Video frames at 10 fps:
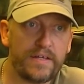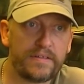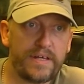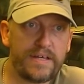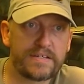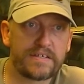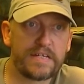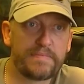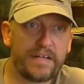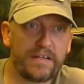there's going
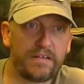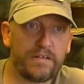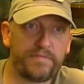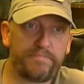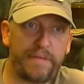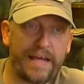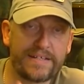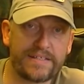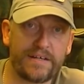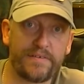to be a lot of bad
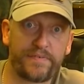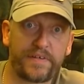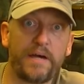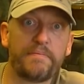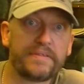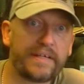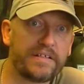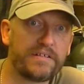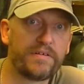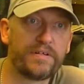stuff coming down
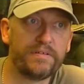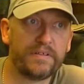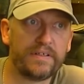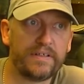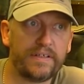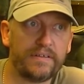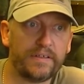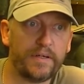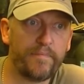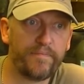the road. And
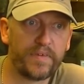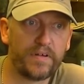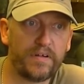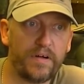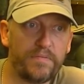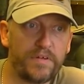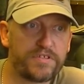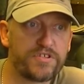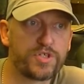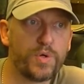I'm not
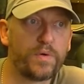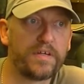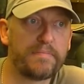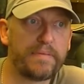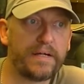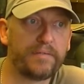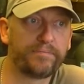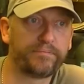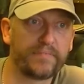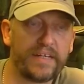just talking about
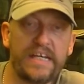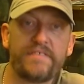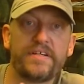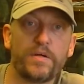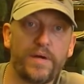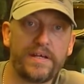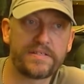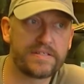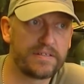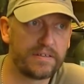here in the
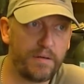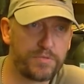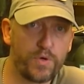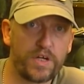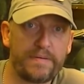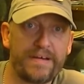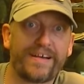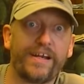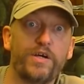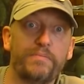West, I'm talking about
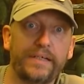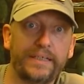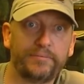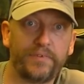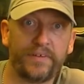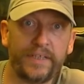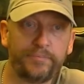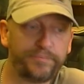globally, all right?